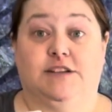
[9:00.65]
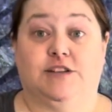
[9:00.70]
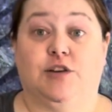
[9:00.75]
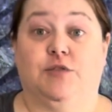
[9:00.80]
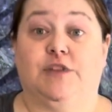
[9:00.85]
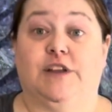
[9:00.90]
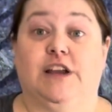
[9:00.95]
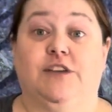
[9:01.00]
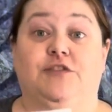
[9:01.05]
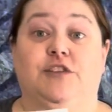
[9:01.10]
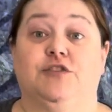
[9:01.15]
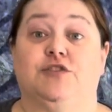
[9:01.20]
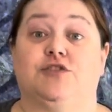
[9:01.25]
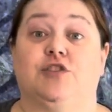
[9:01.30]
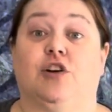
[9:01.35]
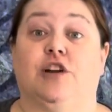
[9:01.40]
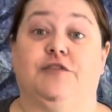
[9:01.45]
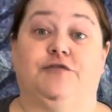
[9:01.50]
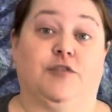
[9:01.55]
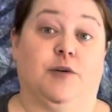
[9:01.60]
so that if you
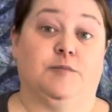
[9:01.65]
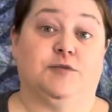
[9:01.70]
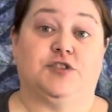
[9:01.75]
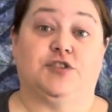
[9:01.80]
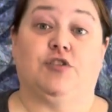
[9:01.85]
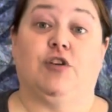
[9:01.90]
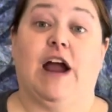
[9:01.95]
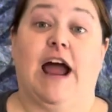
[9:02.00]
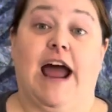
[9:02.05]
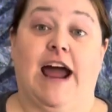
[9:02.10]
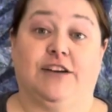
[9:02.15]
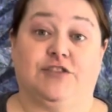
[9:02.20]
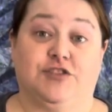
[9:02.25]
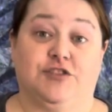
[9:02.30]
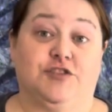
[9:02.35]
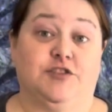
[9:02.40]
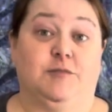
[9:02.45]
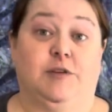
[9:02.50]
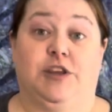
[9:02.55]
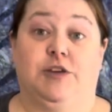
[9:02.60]
started from scratch,
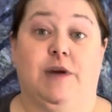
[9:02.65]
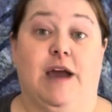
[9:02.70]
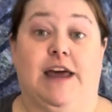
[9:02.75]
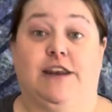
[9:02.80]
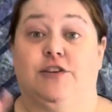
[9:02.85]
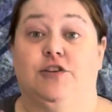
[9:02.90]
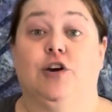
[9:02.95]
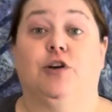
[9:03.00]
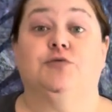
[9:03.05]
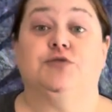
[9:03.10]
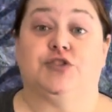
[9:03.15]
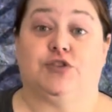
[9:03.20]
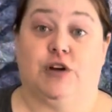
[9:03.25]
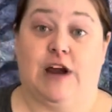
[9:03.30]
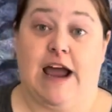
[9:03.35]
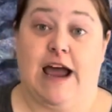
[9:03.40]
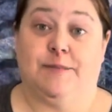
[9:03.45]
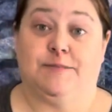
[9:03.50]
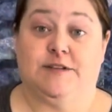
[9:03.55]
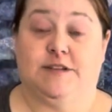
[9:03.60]
assuming you had no
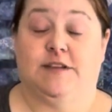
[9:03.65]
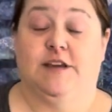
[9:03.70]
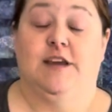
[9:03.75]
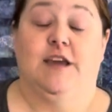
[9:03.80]
scraps